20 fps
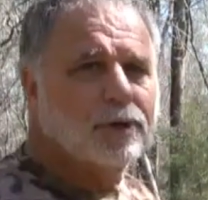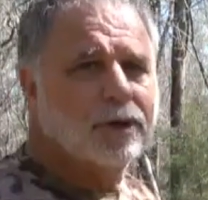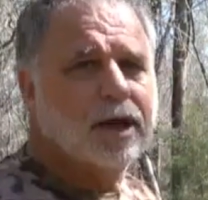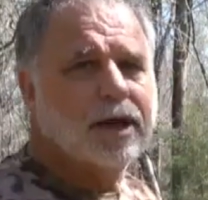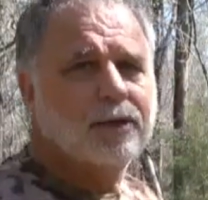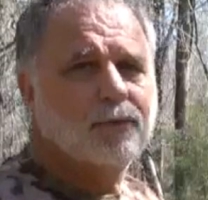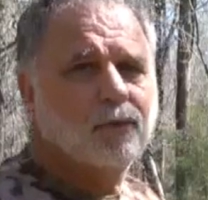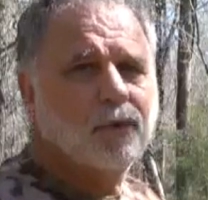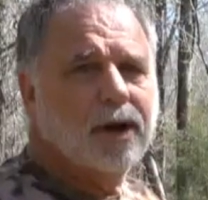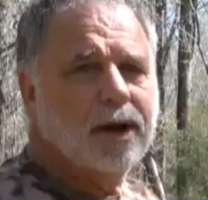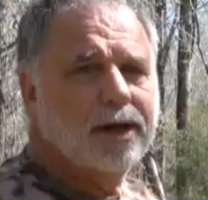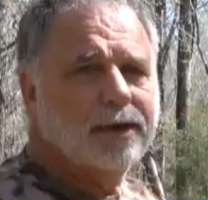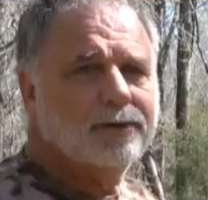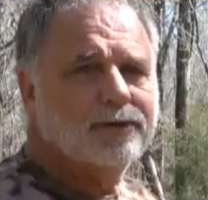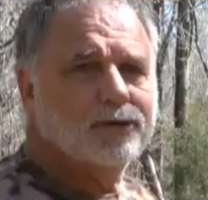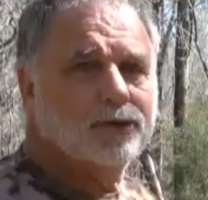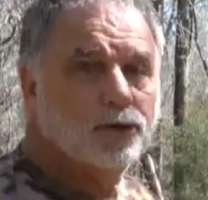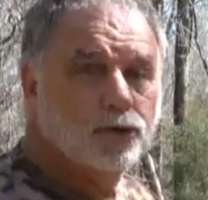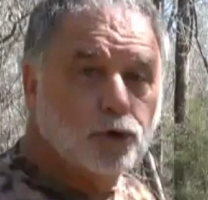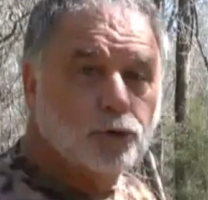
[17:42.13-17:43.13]
lightweight,
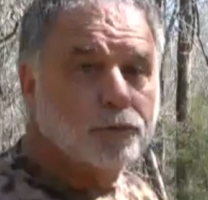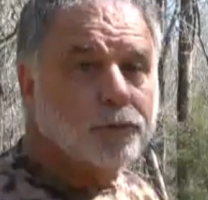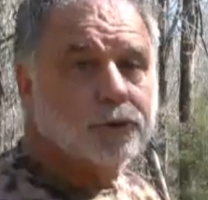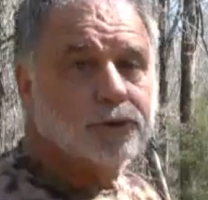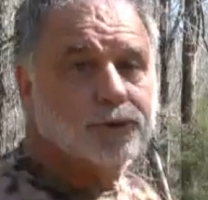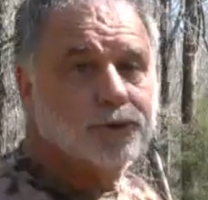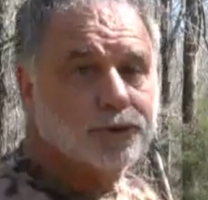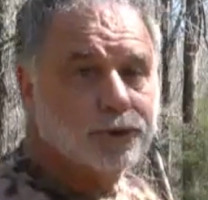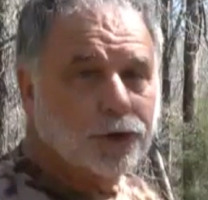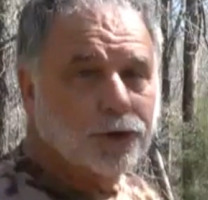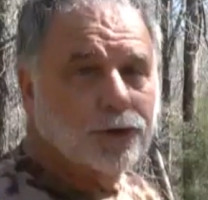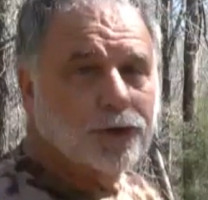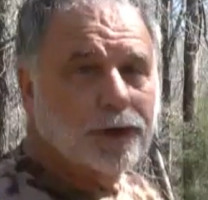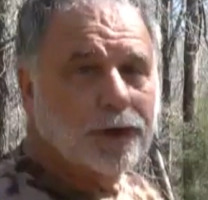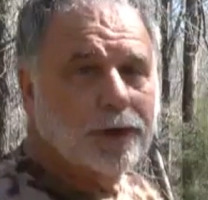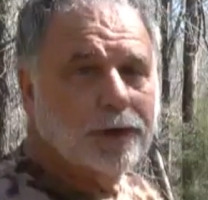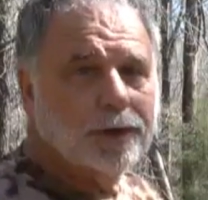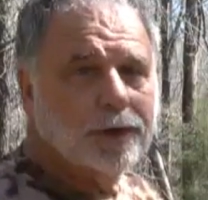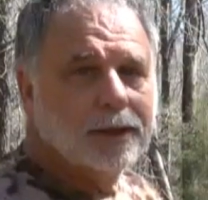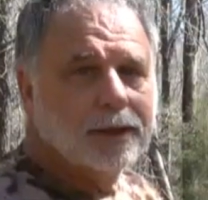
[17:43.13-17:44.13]
super
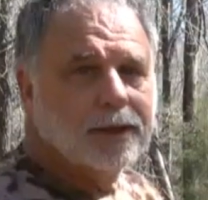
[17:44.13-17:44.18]
sturdy,